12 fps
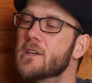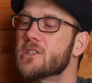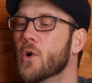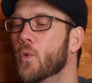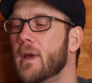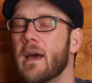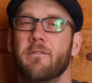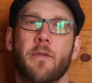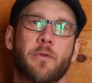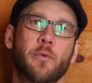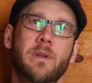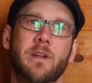So we have
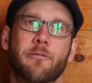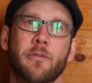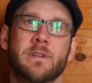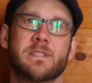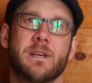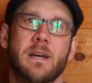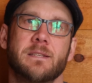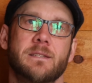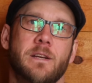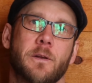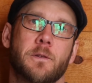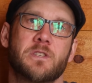the three different
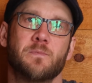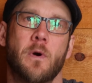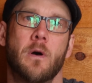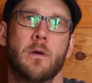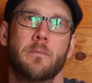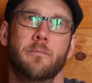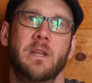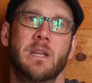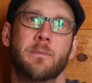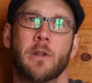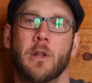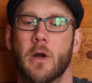sizes here, the small,
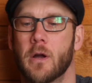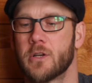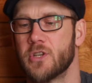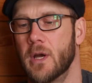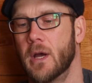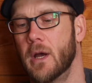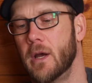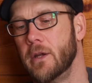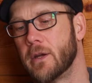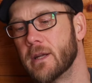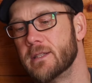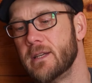medium, and large. You
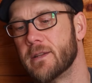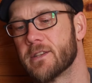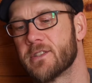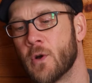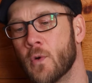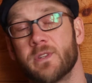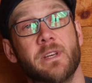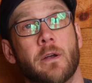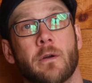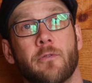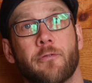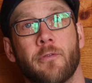can see the stones
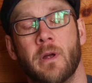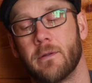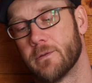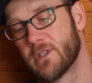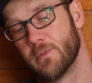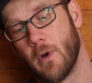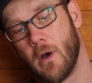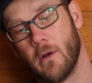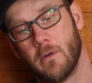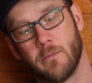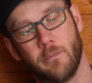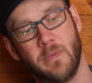here in front,
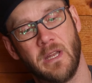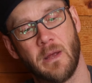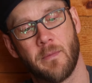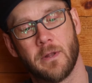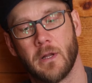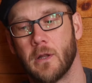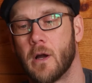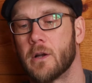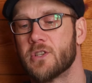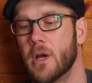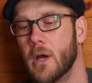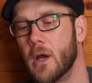small, medium, and the
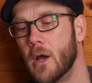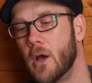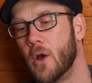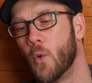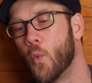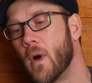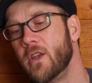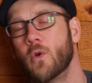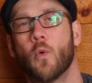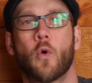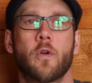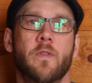large. When
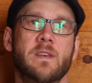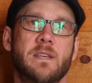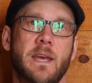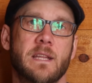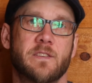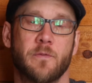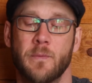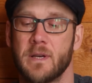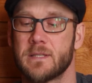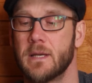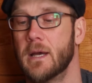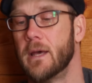you order these kits from
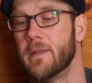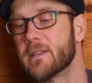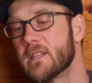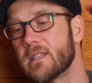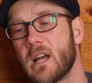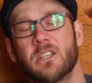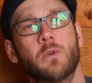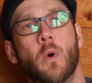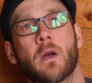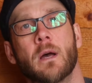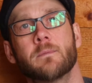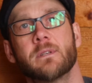us, this is actually
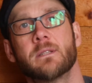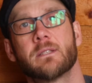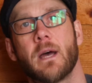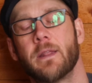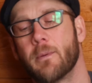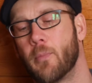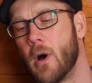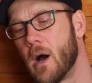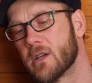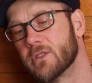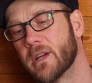what comes inside the box.